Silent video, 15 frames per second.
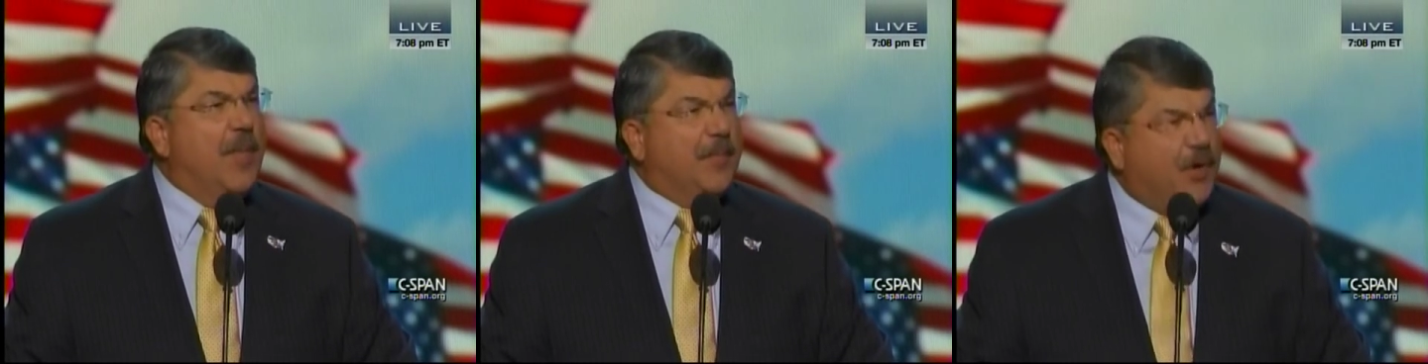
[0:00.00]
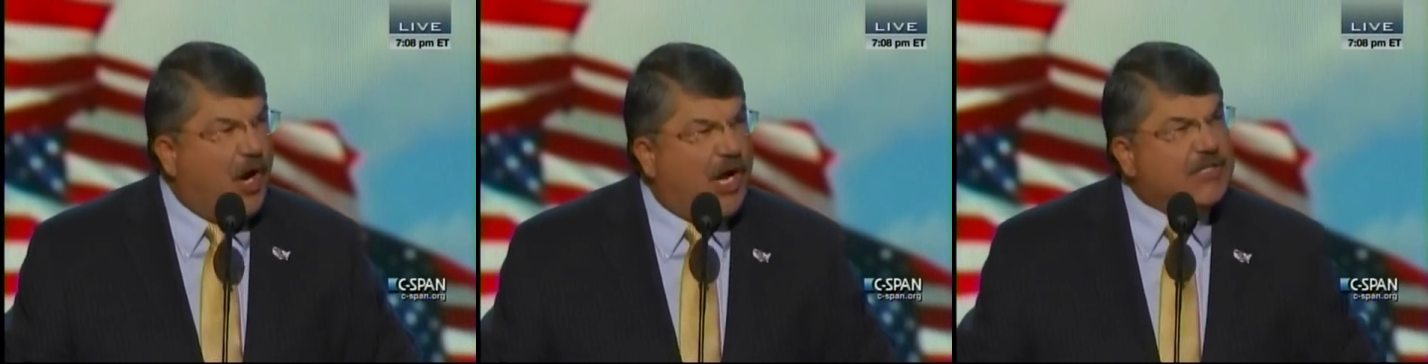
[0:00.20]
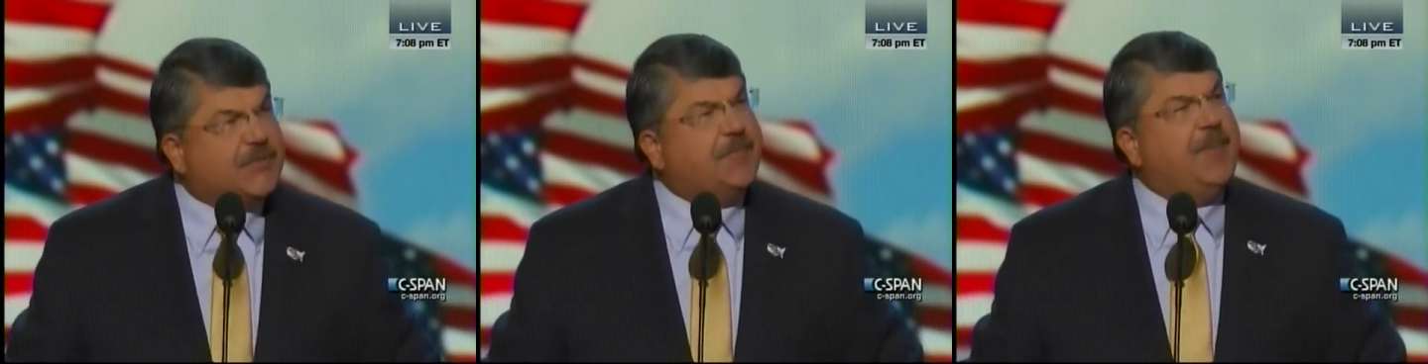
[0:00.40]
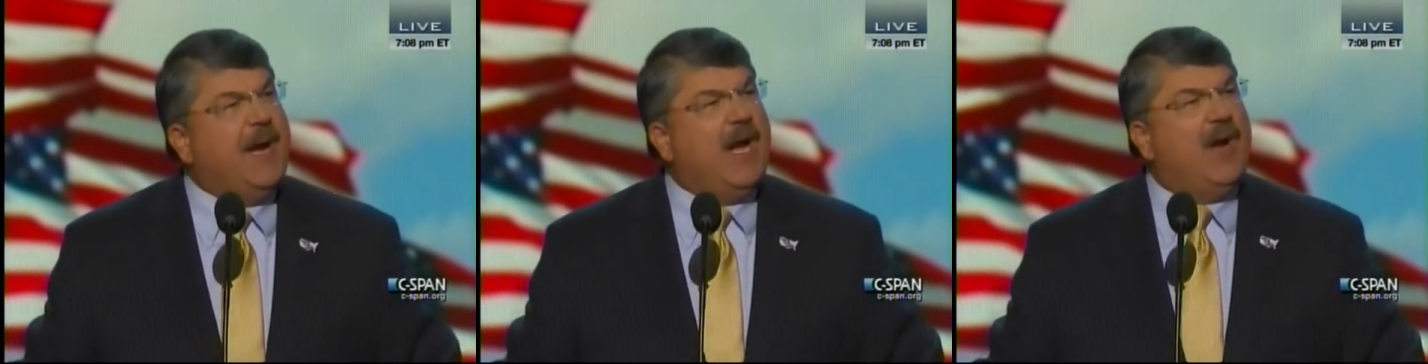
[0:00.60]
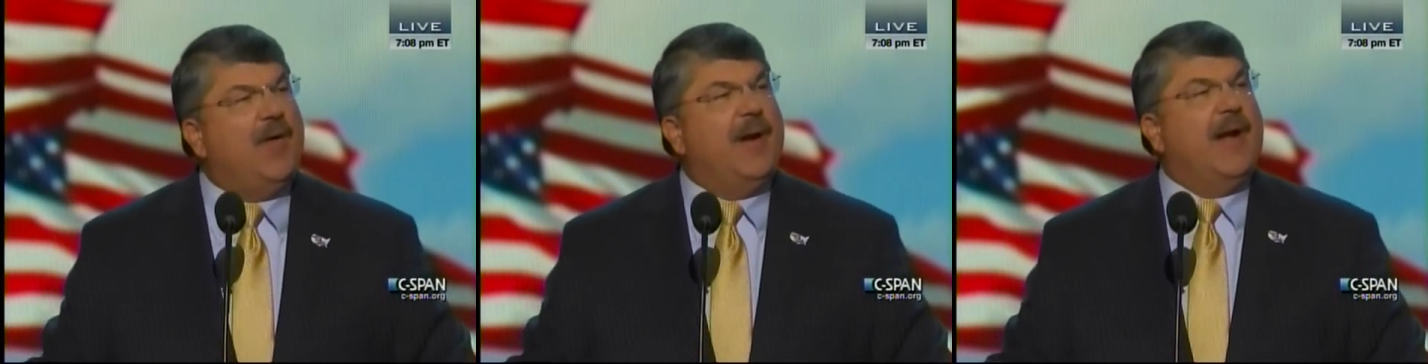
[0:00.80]

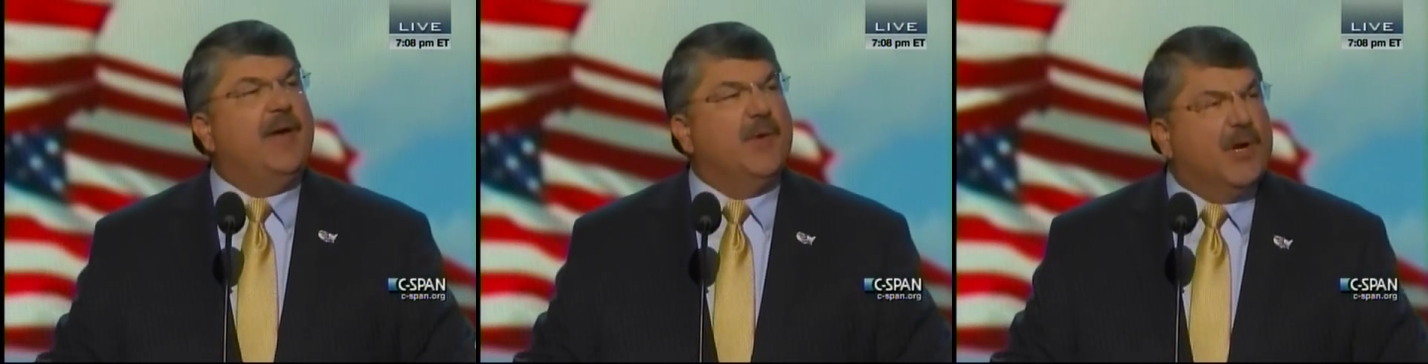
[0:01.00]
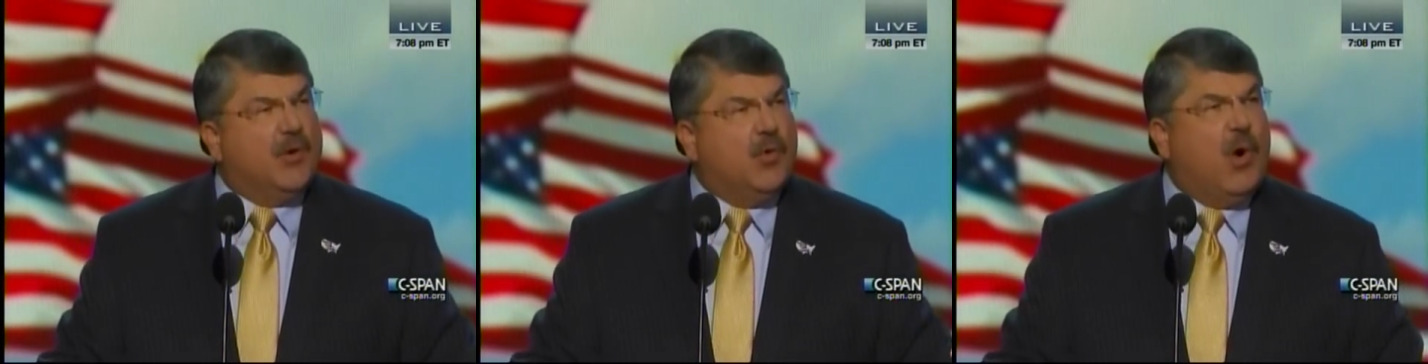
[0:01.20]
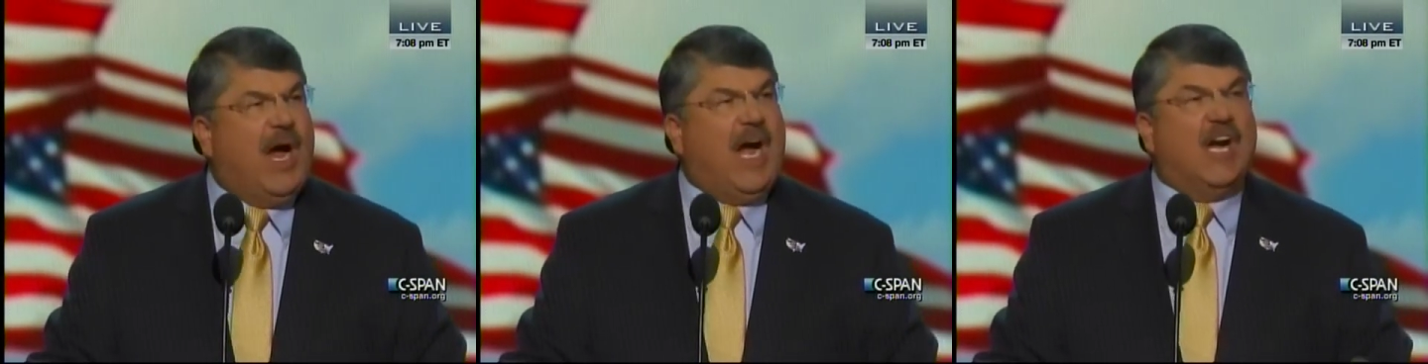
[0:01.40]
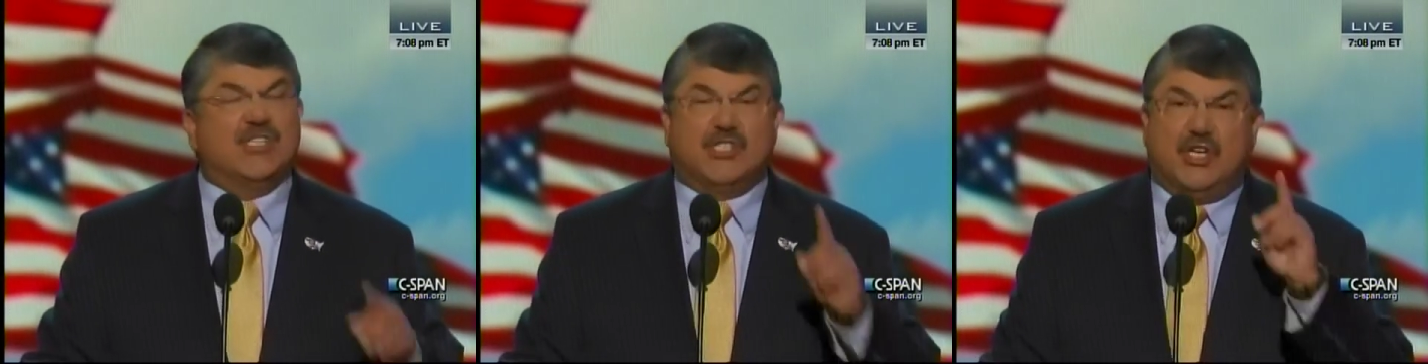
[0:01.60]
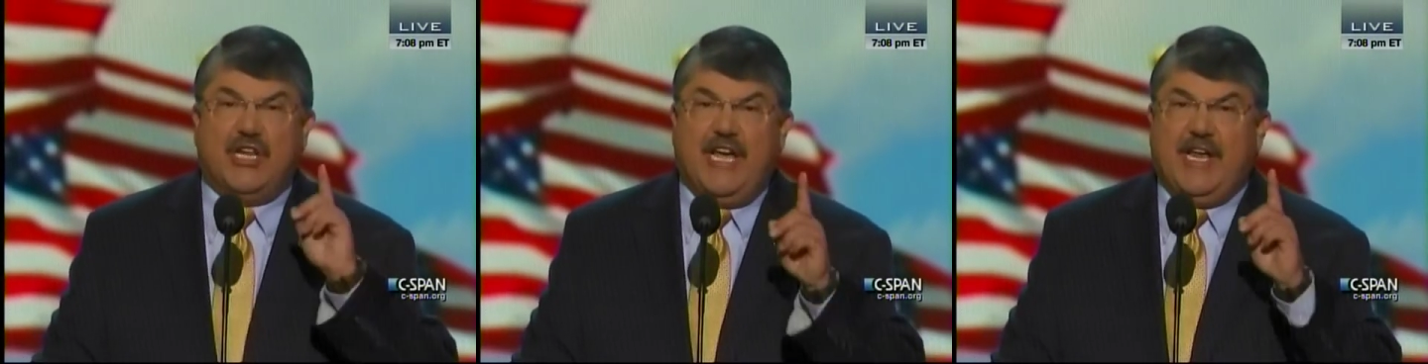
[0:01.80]
prosperity requires
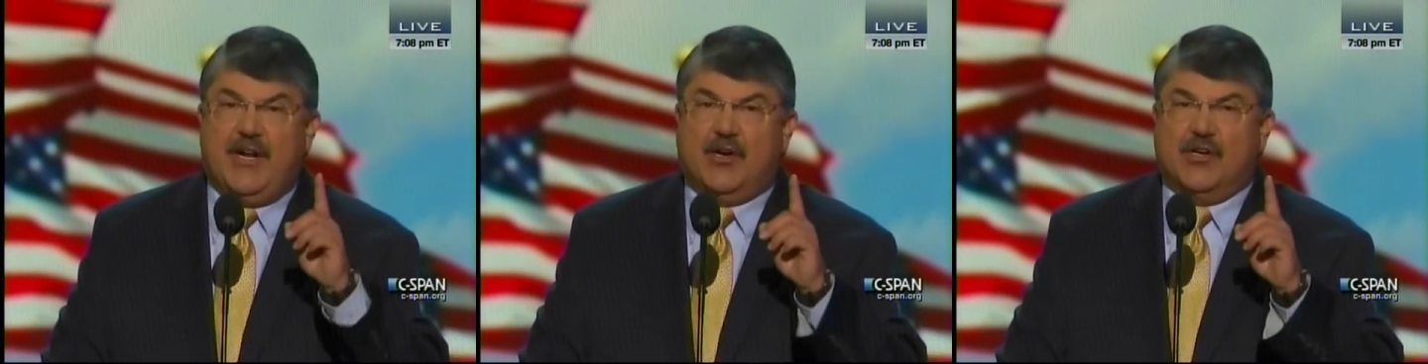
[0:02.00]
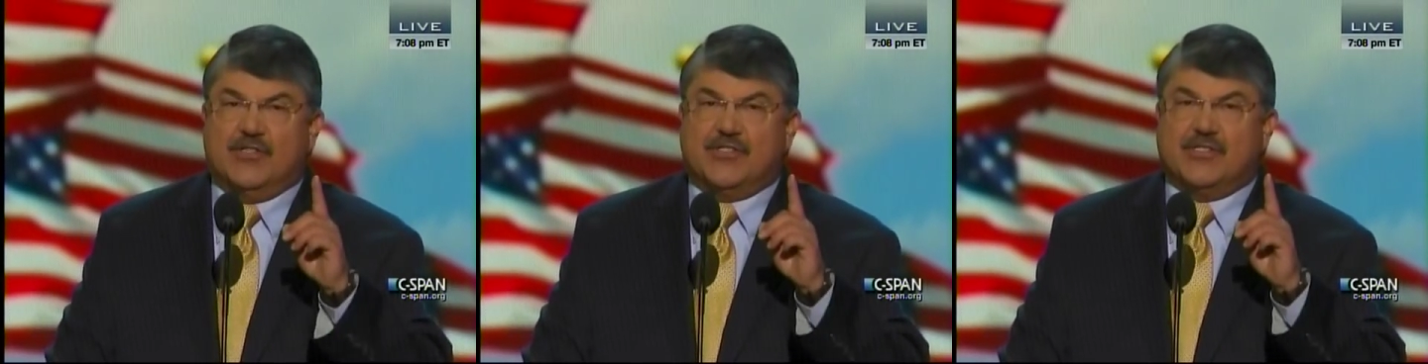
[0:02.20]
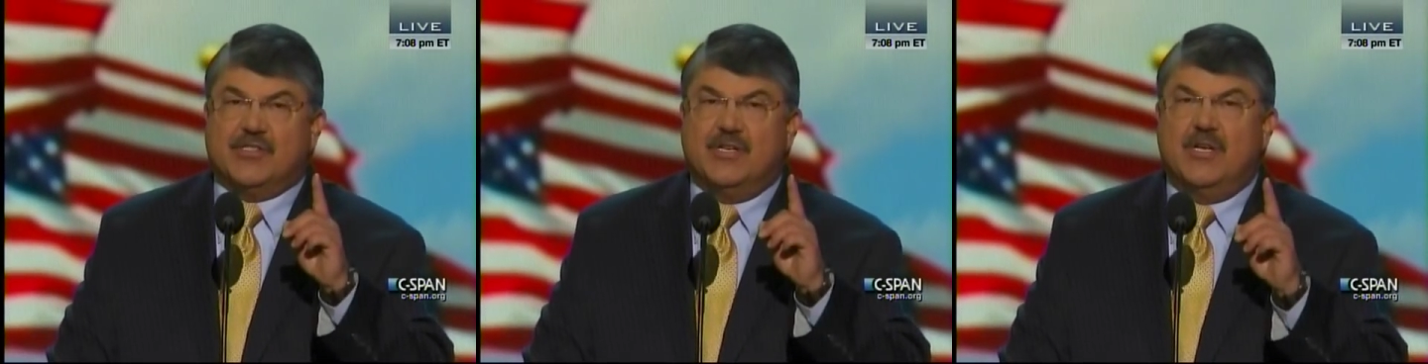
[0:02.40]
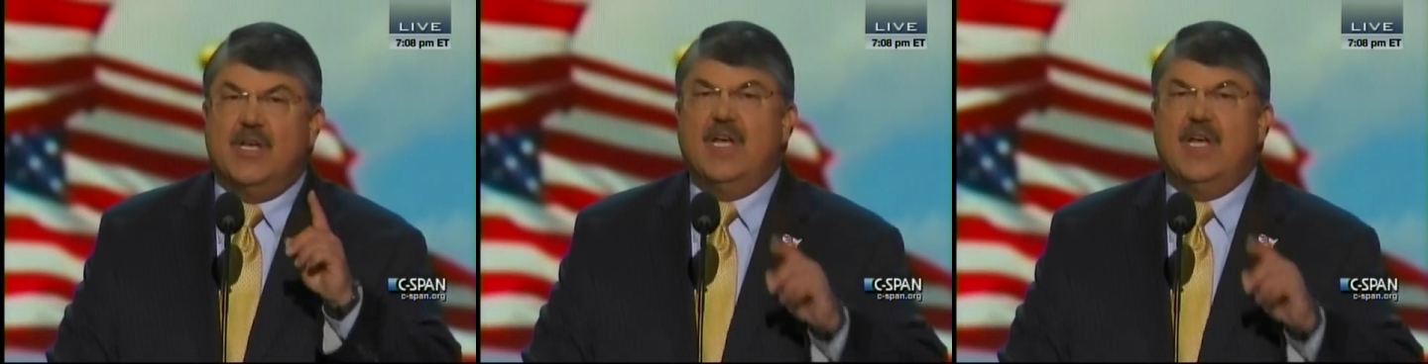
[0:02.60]
leaders